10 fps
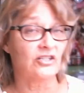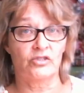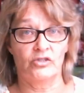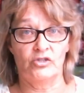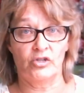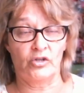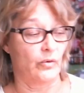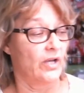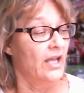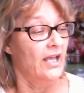to
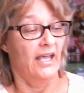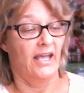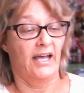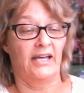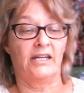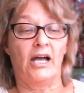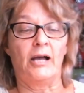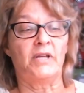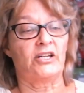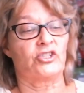do. And
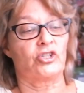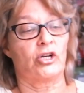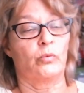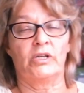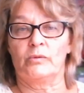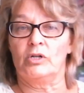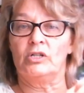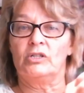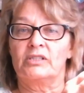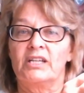I'm not sure we
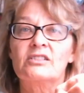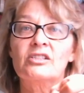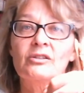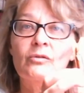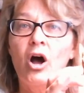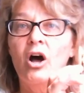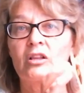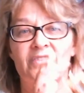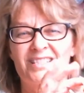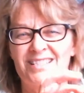will get to all
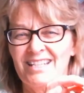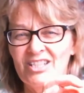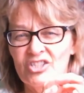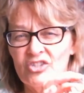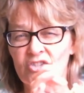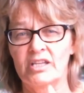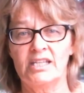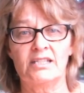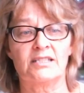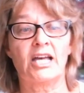of the signatures on the
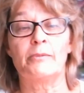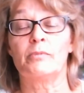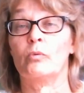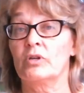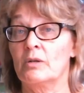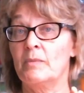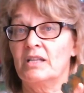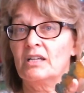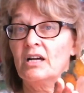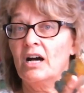inside, but we're going to
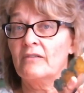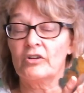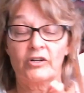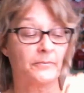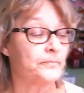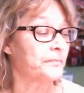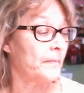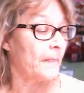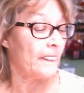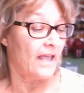make the cover.
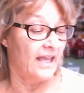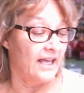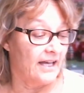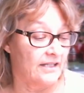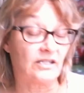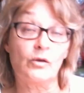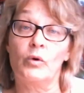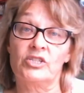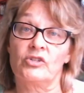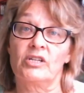And
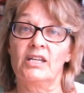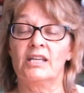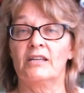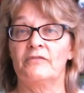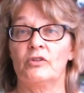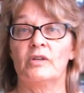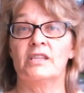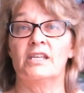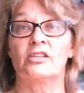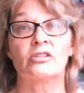what you're getting, if you're
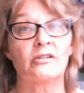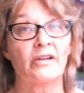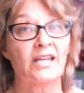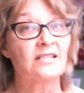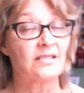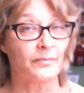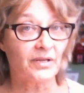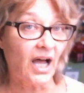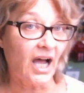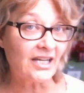in the curated
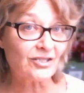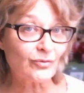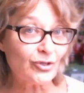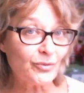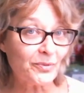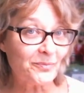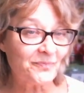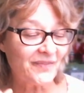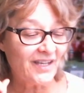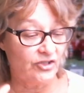supplies group,
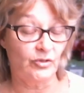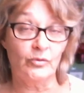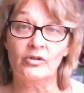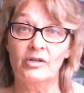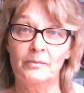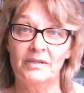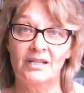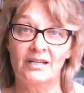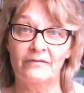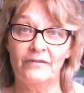you are going to be
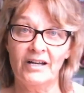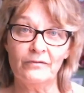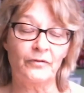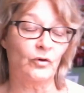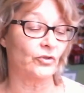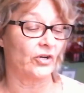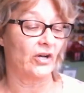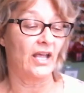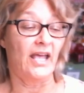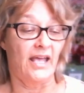getting a file folder.
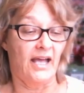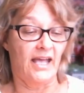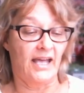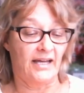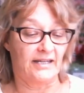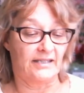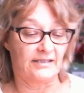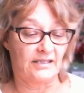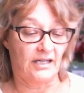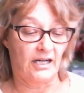
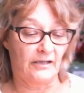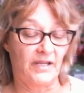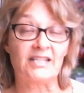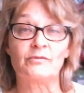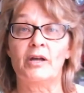And that's why